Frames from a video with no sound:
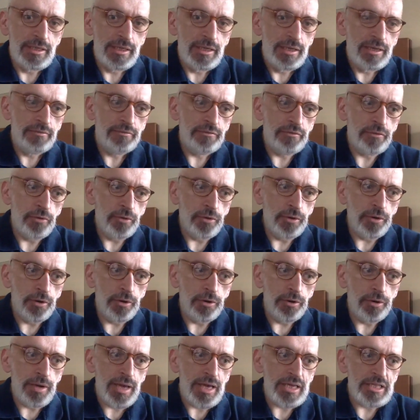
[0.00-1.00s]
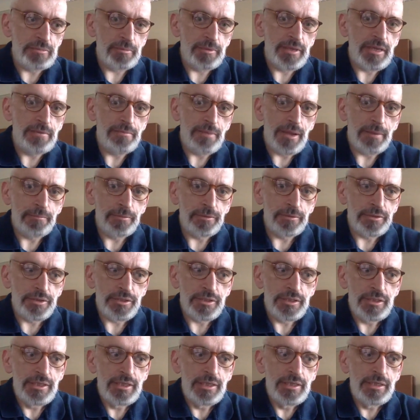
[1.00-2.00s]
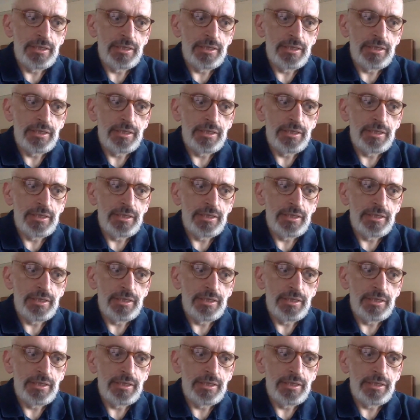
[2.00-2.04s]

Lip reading: for SPE members.